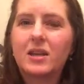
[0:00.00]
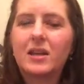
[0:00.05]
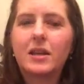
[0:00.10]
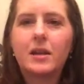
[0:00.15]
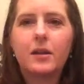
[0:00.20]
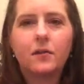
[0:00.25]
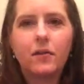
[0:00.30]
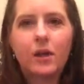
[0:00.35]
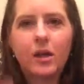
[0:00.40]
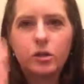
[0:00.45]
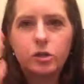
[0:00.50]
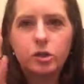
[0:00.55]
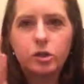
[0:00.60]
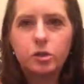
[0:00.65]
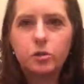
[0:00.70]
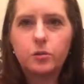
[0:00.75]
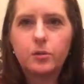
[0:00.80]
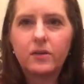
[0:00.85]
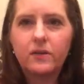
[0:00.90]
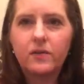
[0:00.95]
leave that
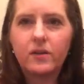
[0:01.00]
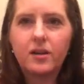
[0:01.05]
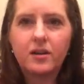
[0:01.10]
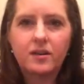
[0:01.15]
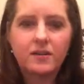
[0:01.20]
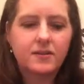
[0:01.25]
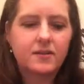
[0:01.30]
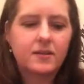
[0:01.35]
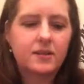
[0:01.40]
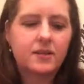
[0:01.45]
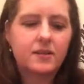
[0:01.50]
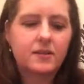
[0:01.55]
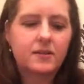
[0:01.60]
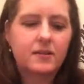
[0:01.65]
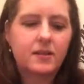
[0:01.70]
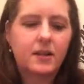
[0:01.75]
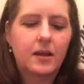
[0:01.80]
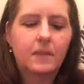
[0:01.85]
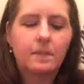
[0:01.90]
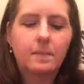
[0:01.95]
dewy feel to your
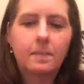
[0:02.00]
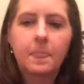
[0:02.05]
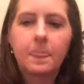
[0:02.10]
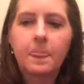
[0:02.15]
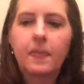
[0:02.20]
skin.